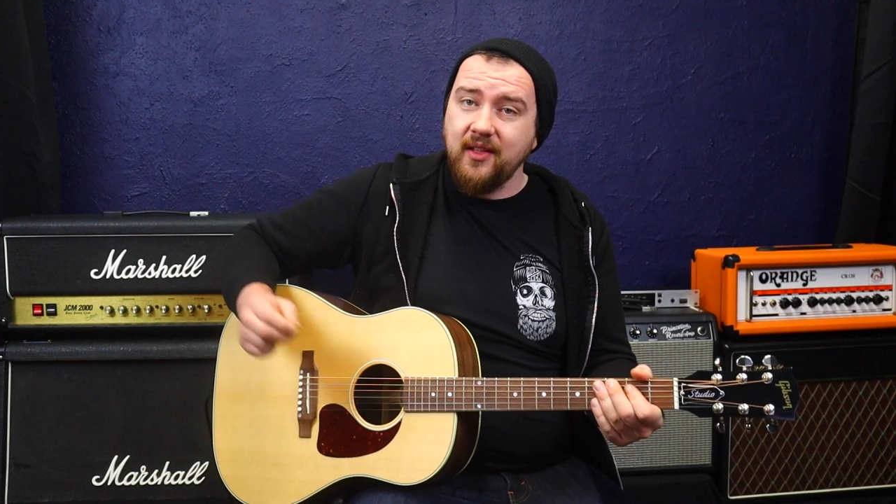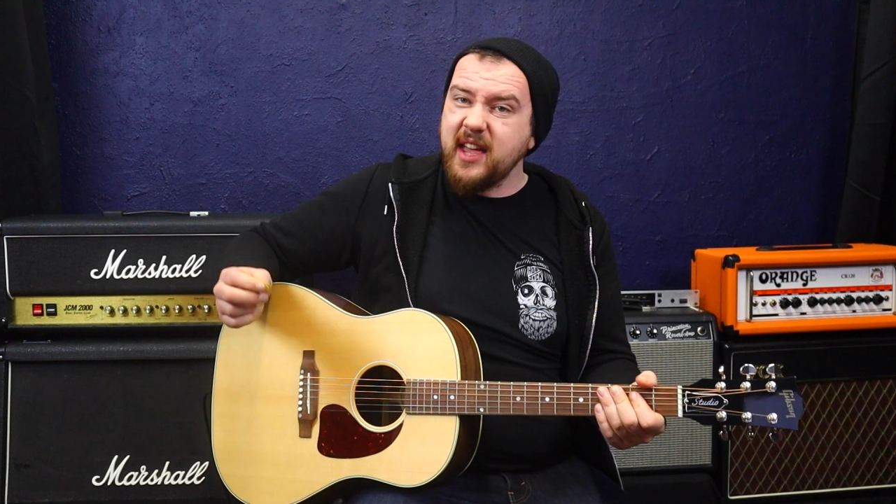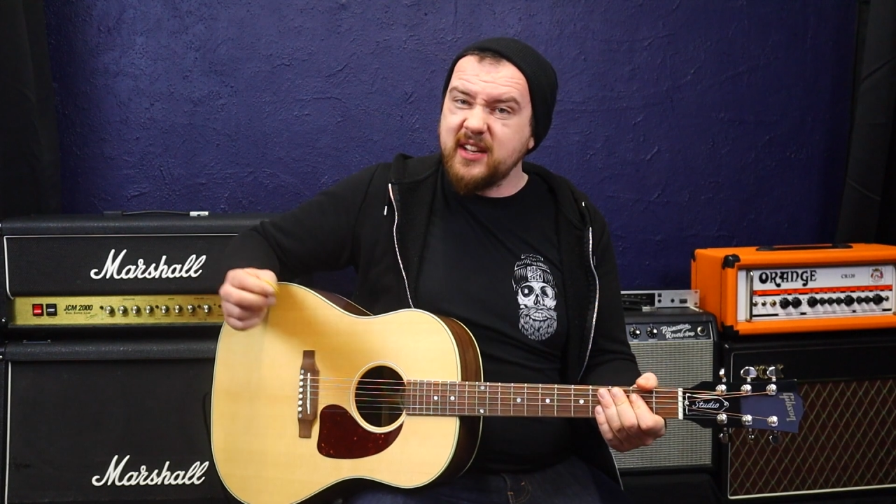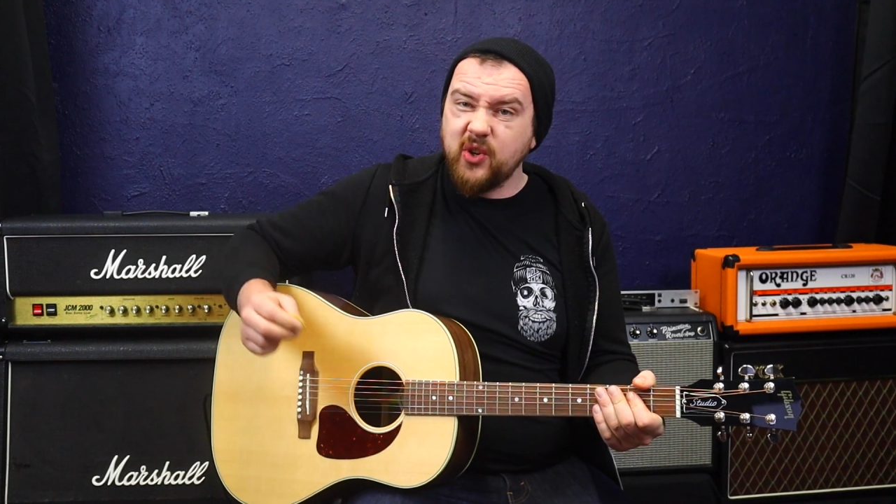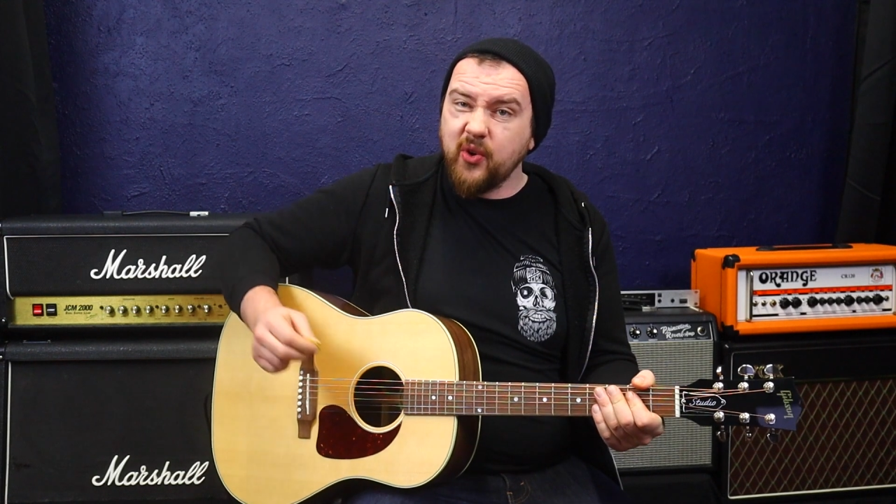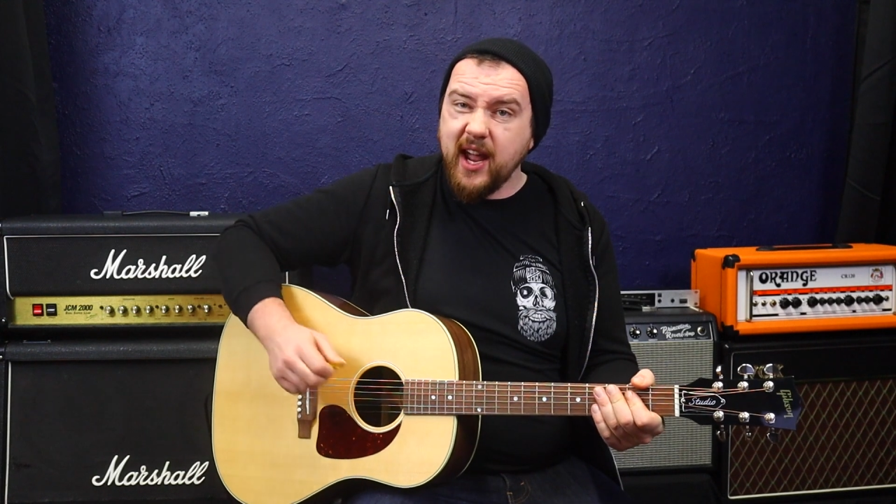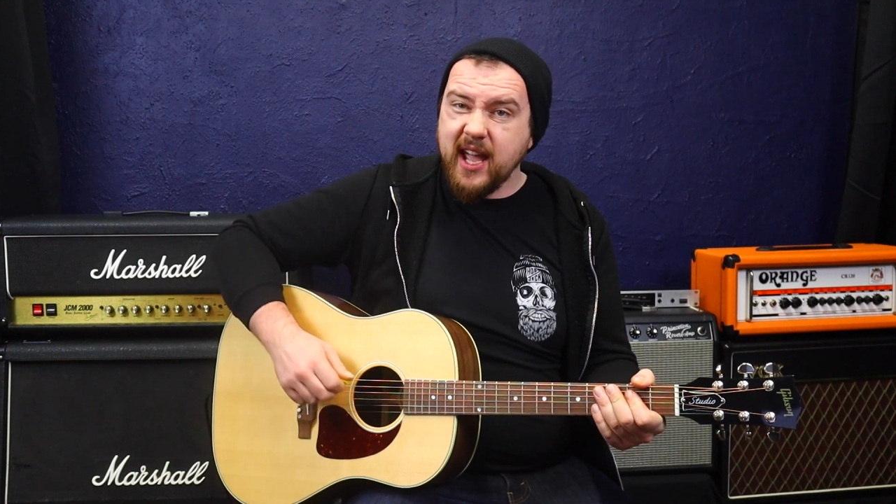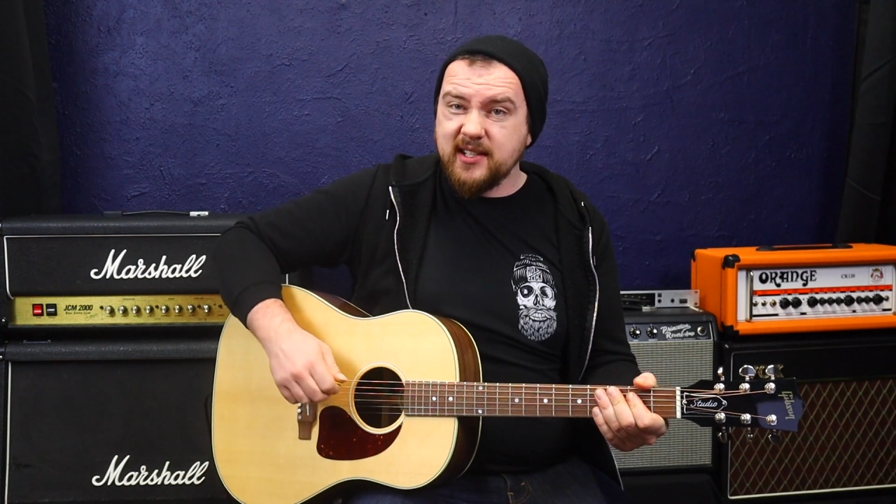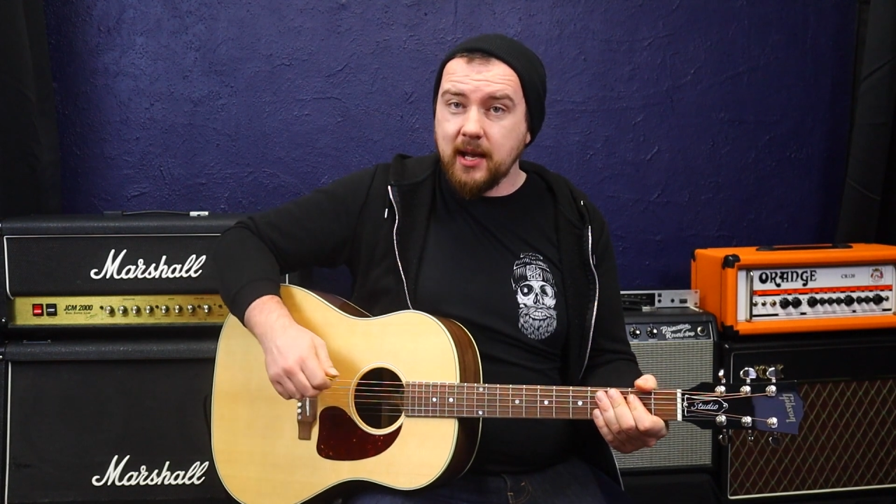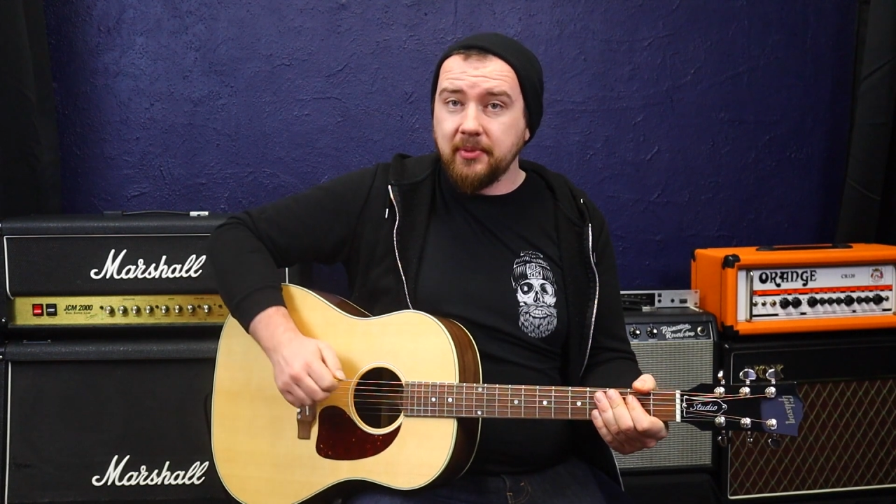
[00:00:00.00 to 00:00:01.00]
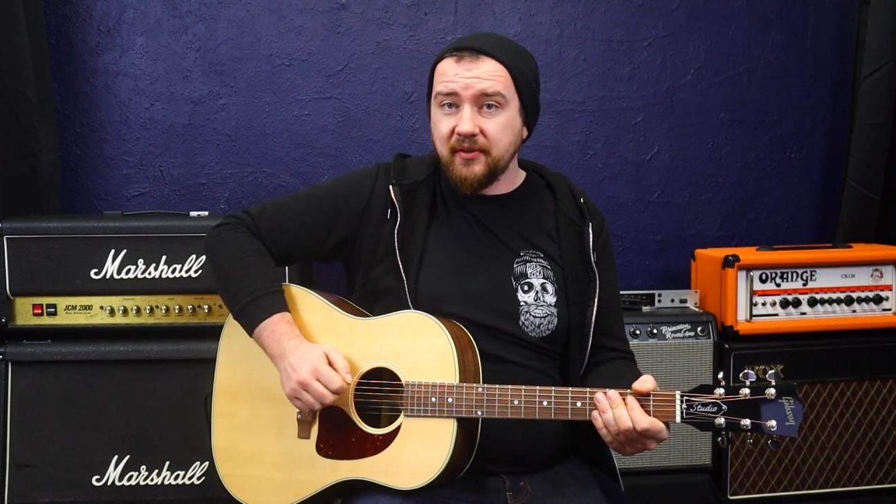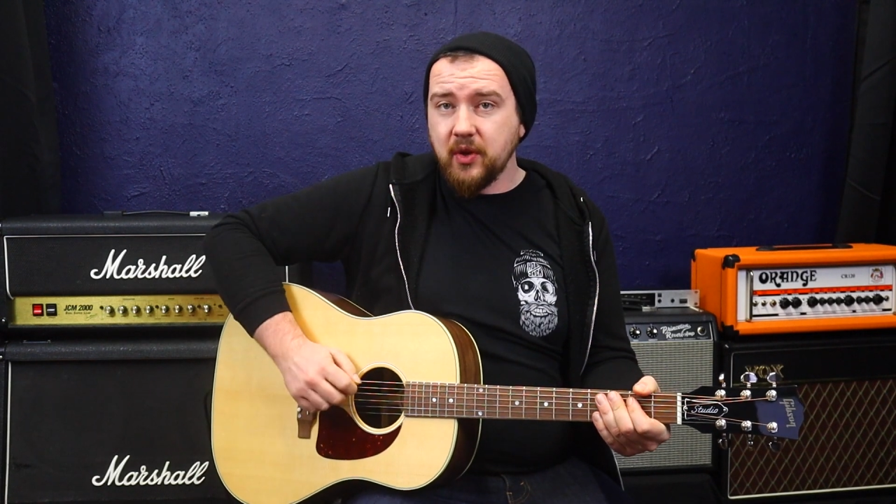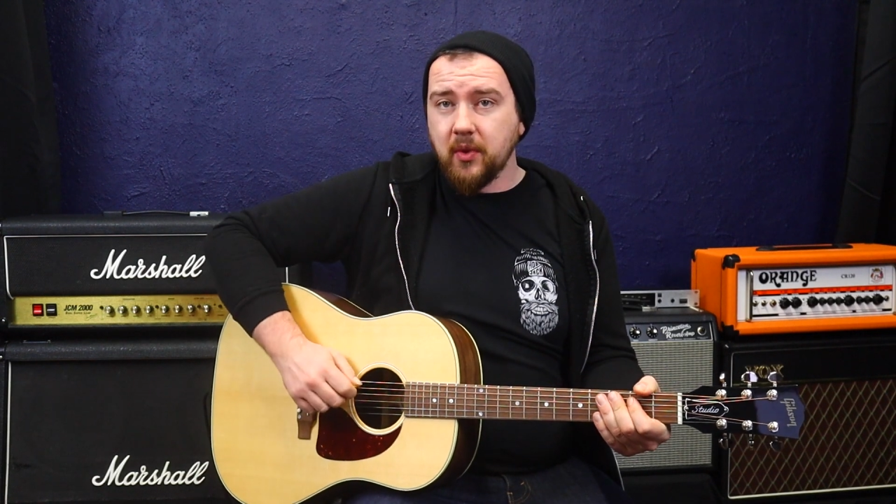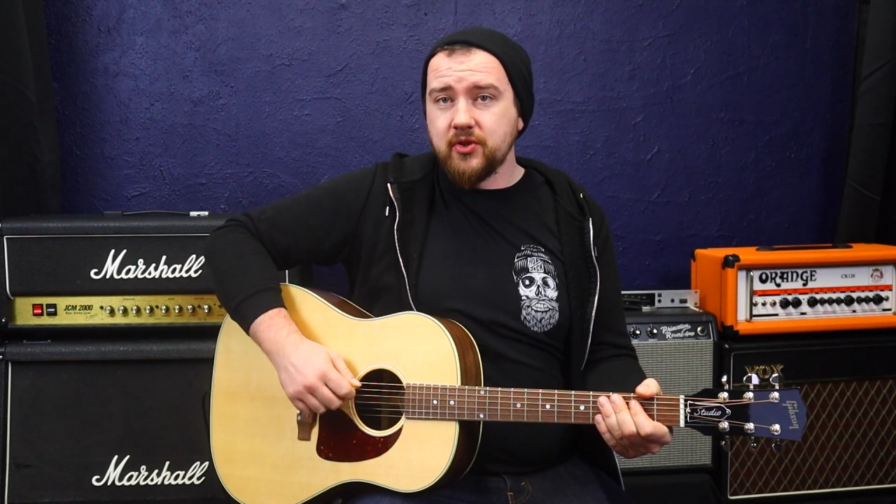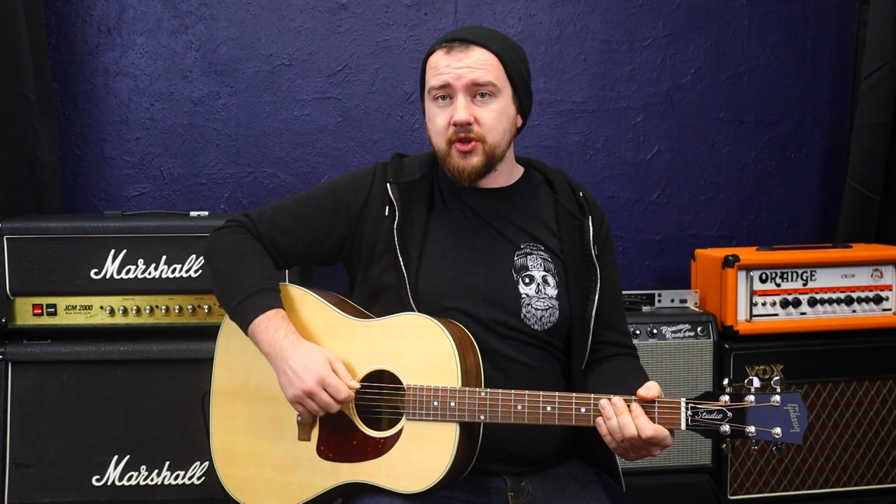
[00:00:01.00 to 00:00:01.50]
That's a great example if you want